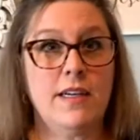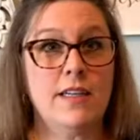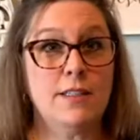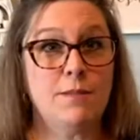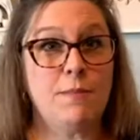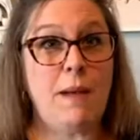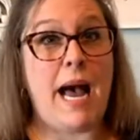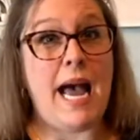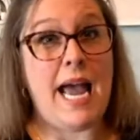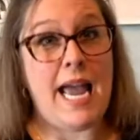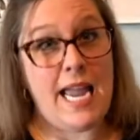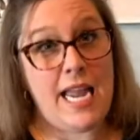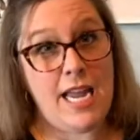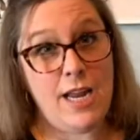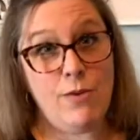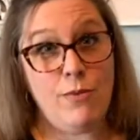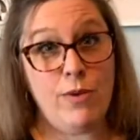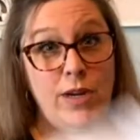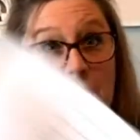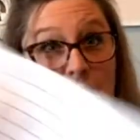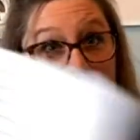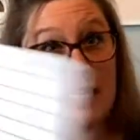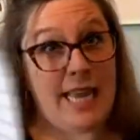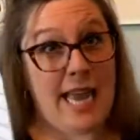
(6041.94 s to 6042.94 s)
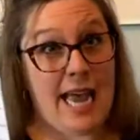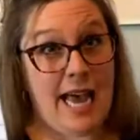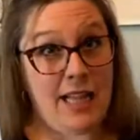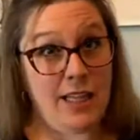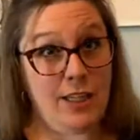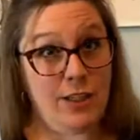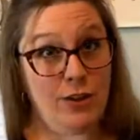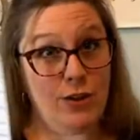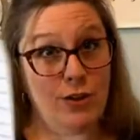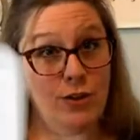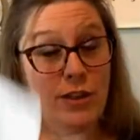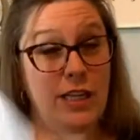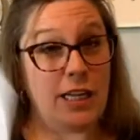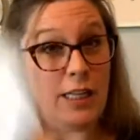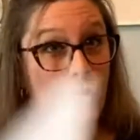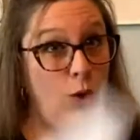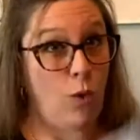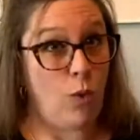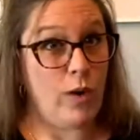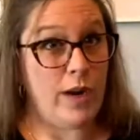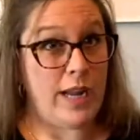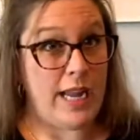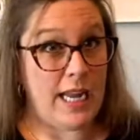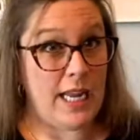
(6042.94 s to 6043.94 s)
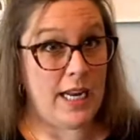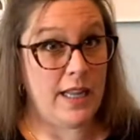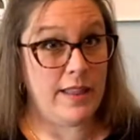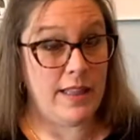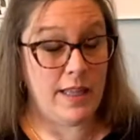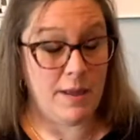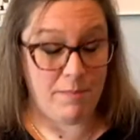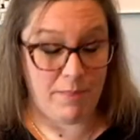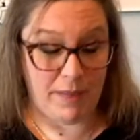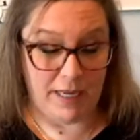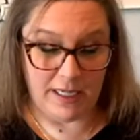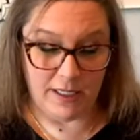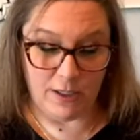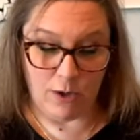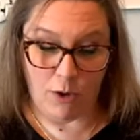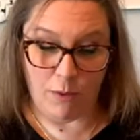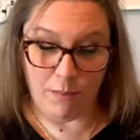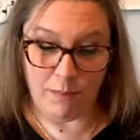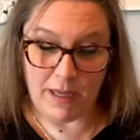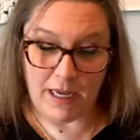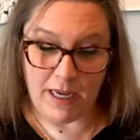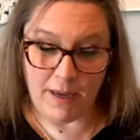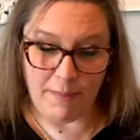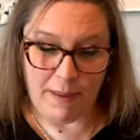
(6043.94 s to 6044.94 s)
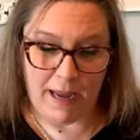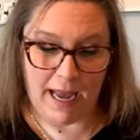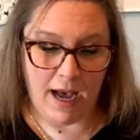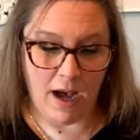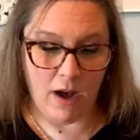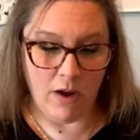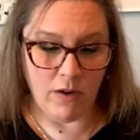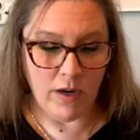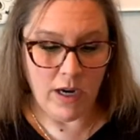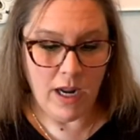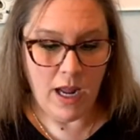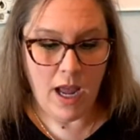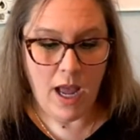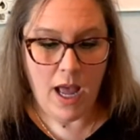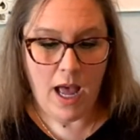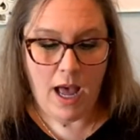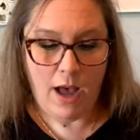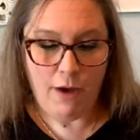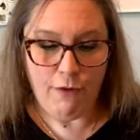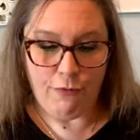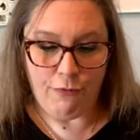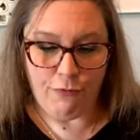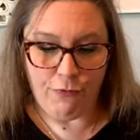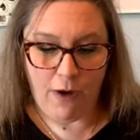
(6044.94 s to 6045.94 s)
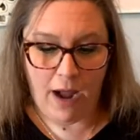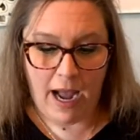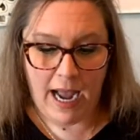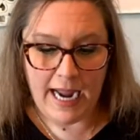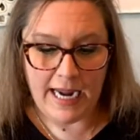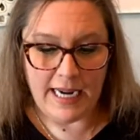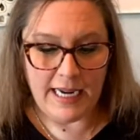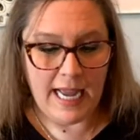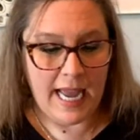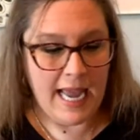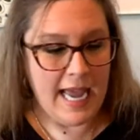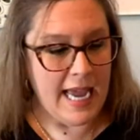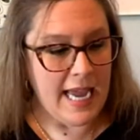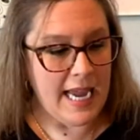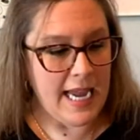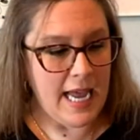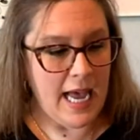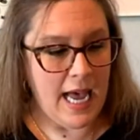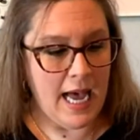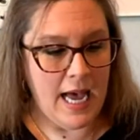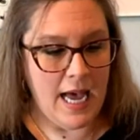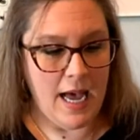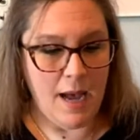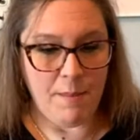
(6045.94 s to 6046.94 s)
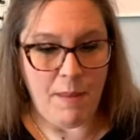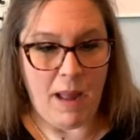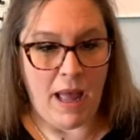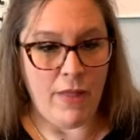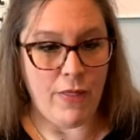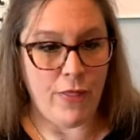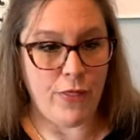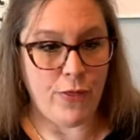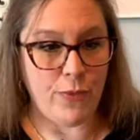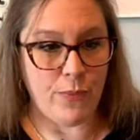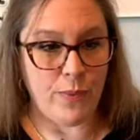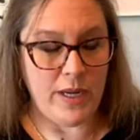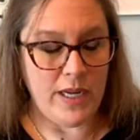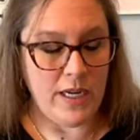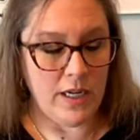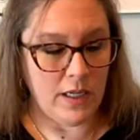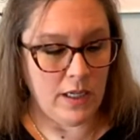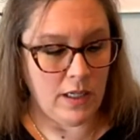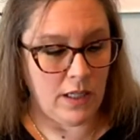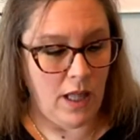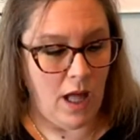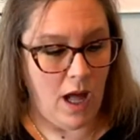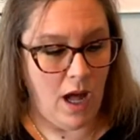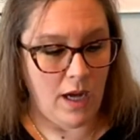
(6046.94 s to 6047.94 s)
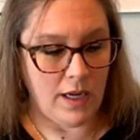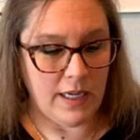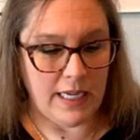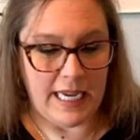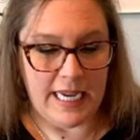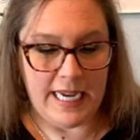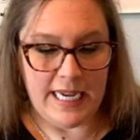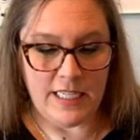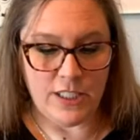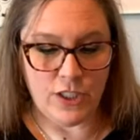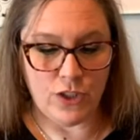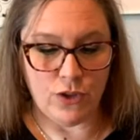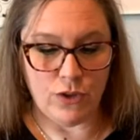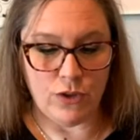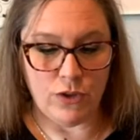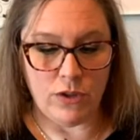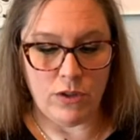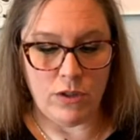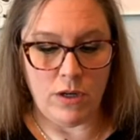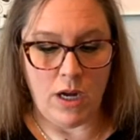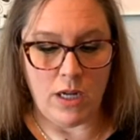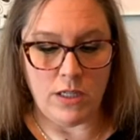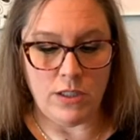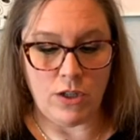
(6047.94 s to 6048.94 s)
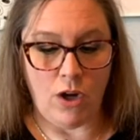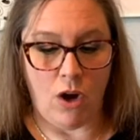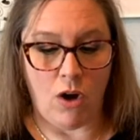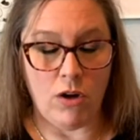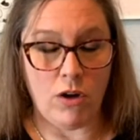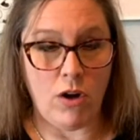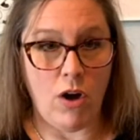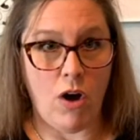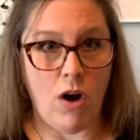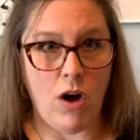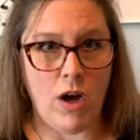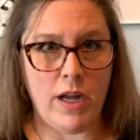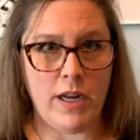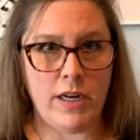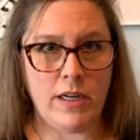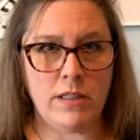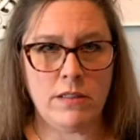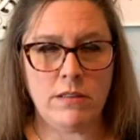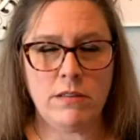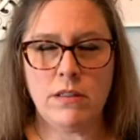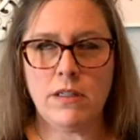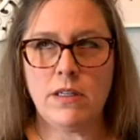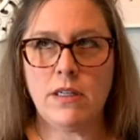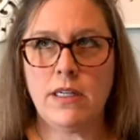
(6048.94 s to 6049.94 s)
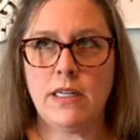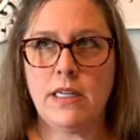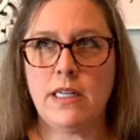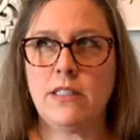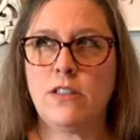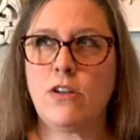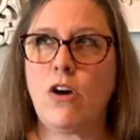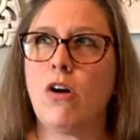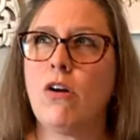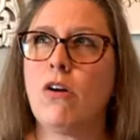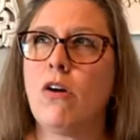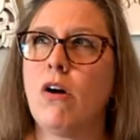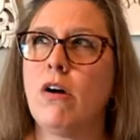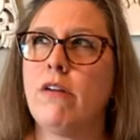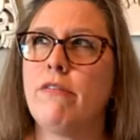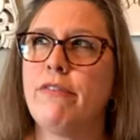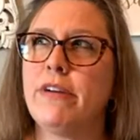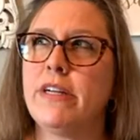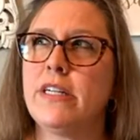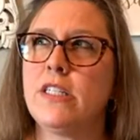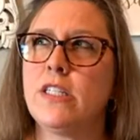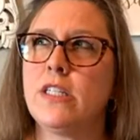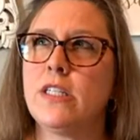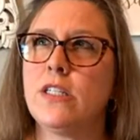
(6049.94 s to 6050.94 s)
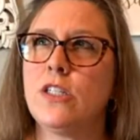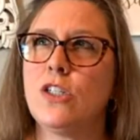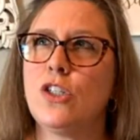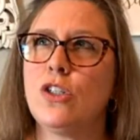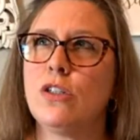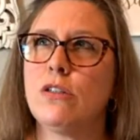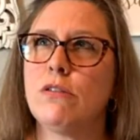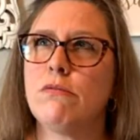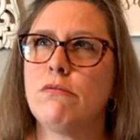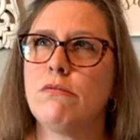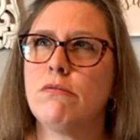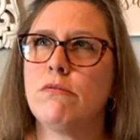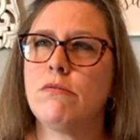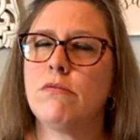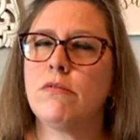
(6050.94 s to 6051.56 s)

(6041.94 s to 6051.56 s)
because my handwritten calendar that Loriann and then picked on me about. Friday um, at three o'clock Eastern, doggone, doggone vintage.